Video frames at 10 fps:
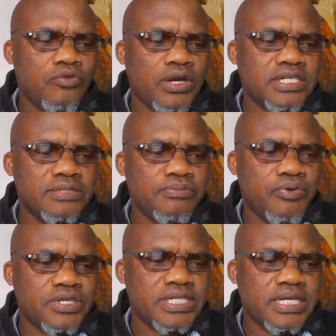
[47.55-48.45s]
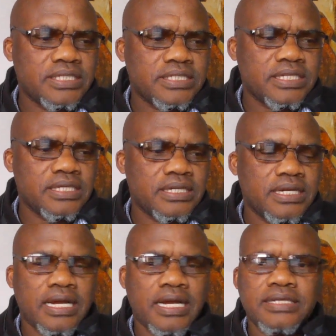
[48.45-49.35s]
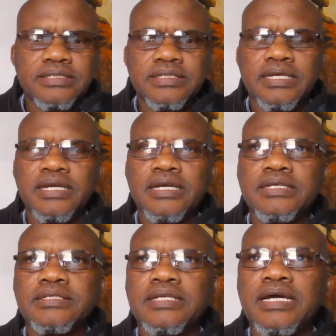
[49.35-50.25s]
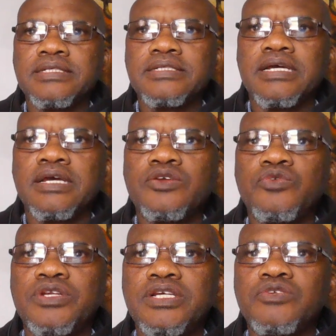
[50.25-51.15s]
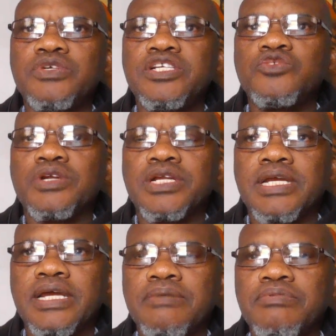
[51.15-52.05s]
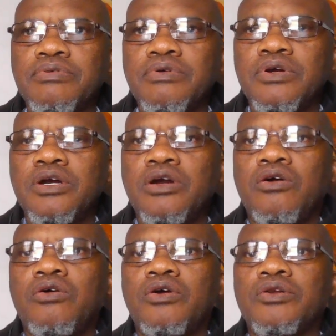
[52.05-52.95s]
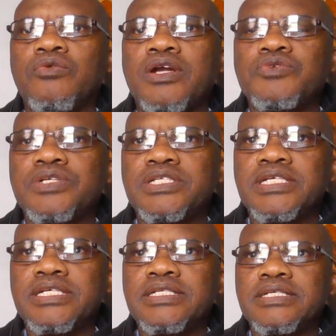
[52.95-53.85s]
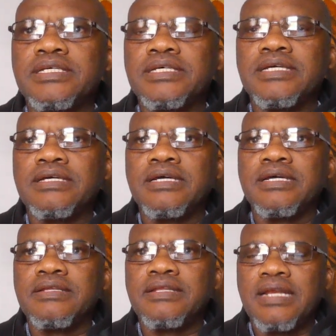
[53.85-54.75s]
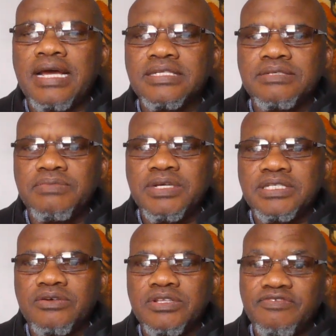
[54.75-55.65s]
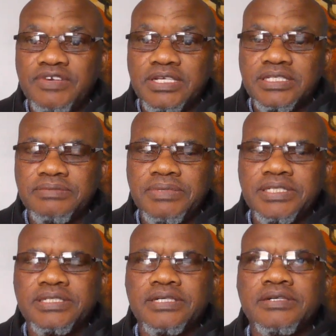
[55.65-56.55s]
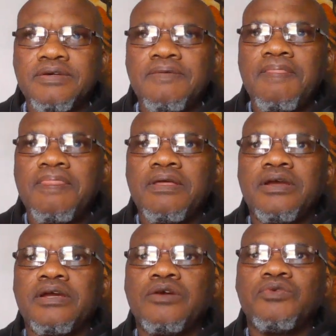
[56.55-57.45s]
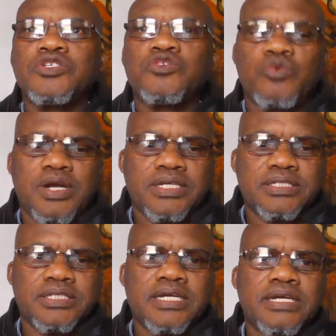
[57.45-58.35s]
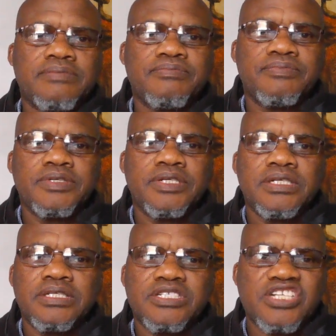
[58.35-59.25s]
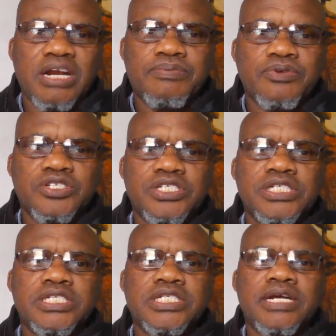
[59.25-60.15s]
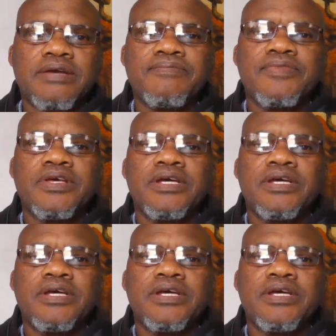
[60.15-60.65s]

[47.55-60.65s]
What is important, guys, here is that we need to recap on what we did the last semester, on the first semester, which was trial procedure